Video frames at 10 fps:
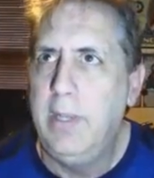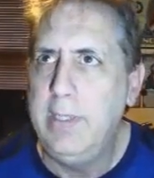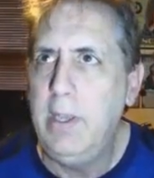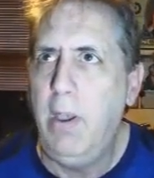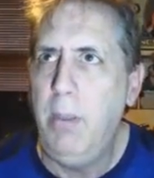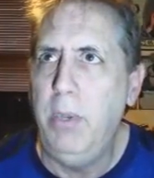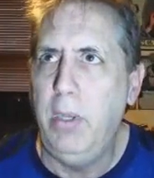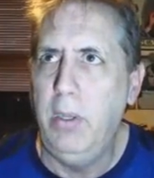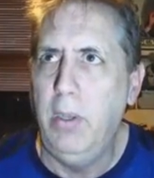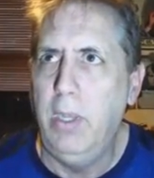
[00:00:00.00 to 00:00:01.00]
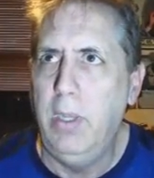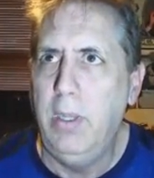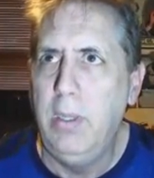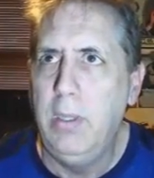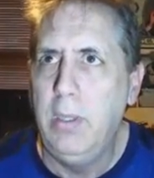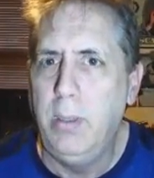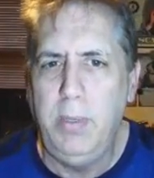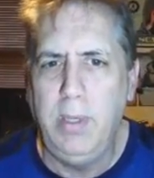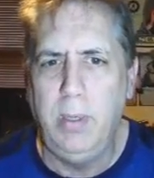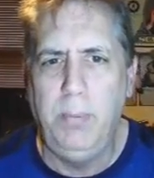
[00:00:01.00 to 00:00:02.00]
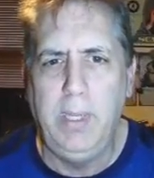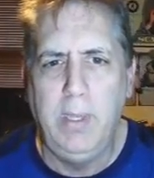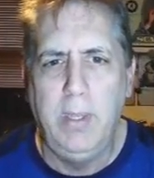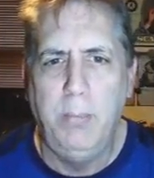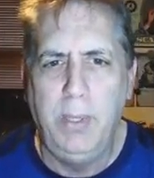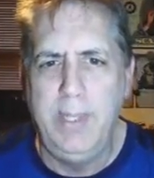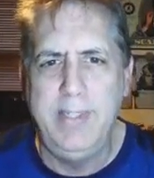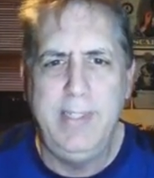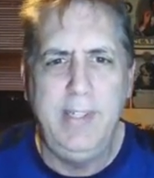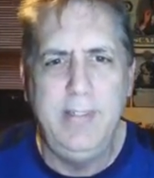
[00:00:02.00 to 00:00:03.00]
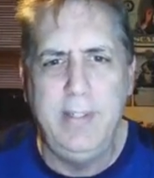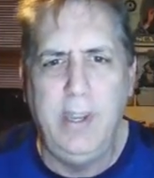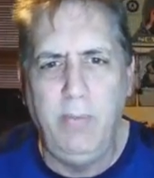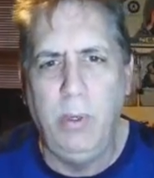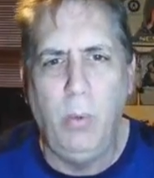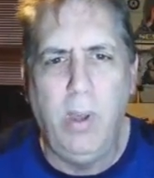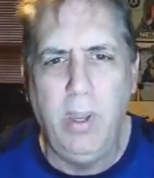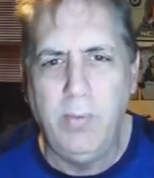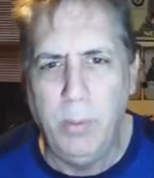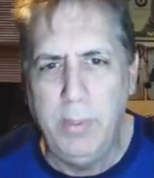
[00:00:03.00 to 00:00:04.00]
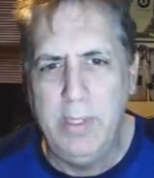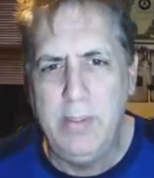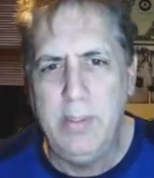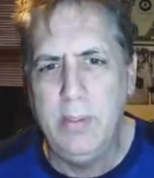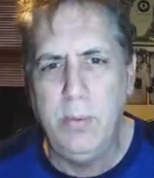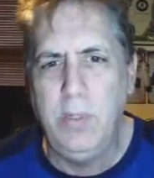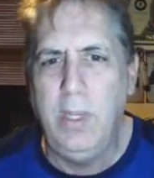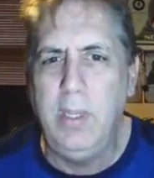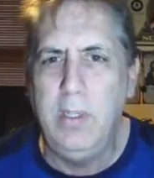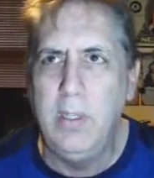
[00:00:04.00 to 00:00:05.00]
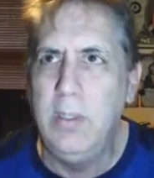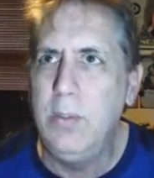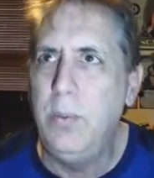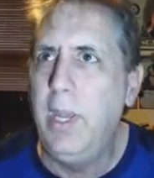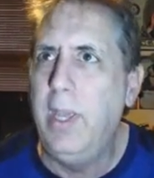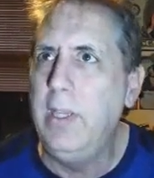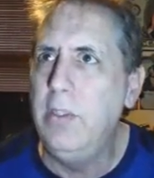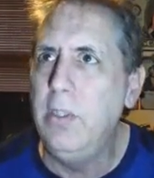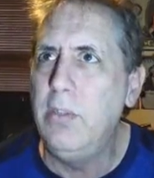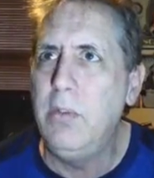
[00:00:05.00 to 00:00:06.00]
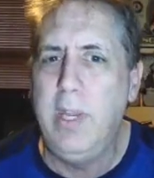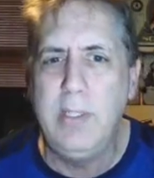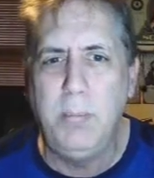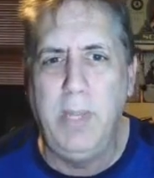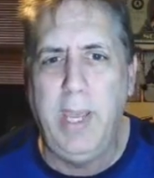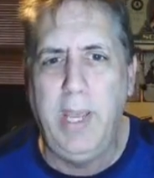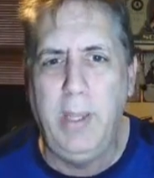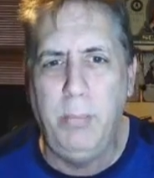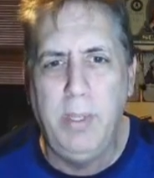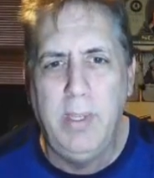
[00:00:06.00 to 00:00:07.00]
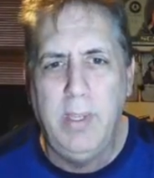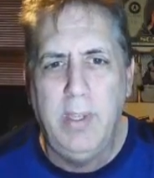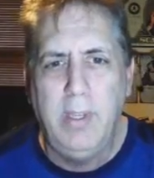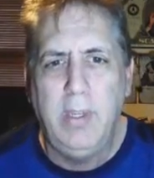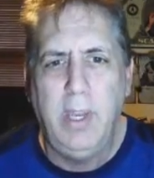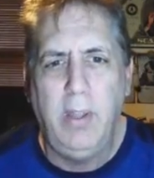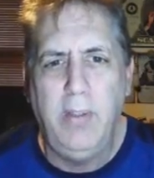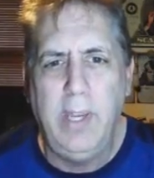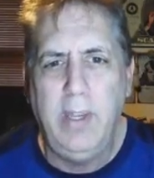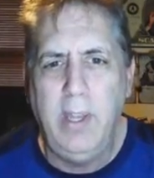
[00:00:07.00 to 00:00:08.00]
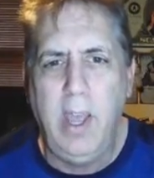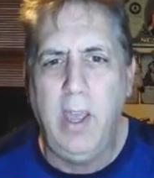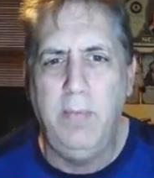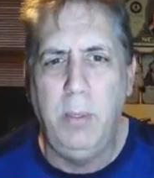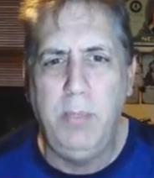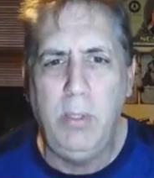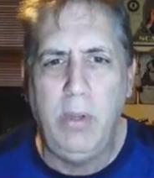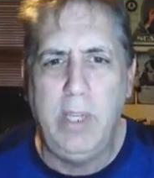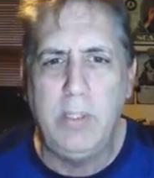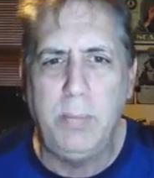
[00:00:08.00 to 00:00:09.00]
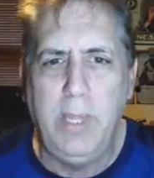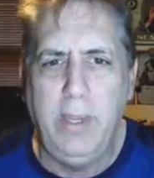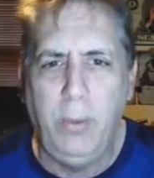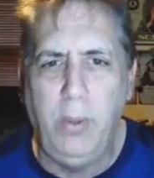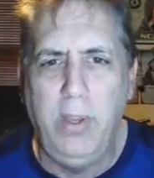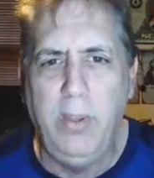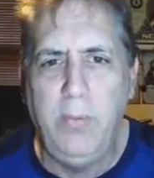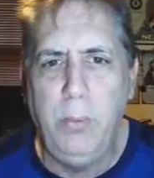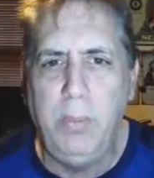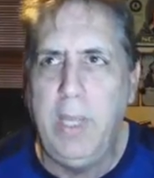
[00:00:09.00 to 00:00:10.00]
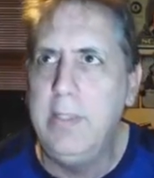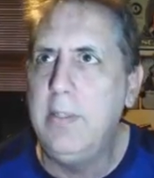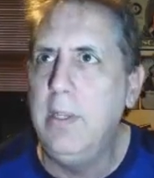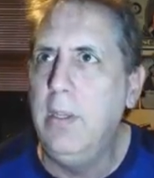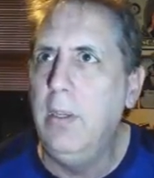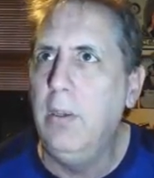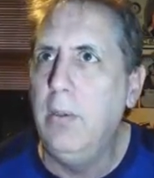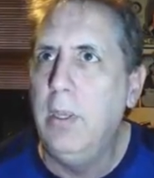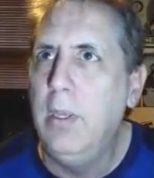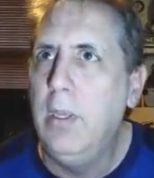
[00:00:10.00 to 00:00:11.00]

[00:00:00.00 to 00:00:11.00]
That's how I'm going to do it. I'm not going to be putting seeds in every one of them. That's ridiculous when I can just transplant them. They love to be transplanted. They're one of the few plants that do.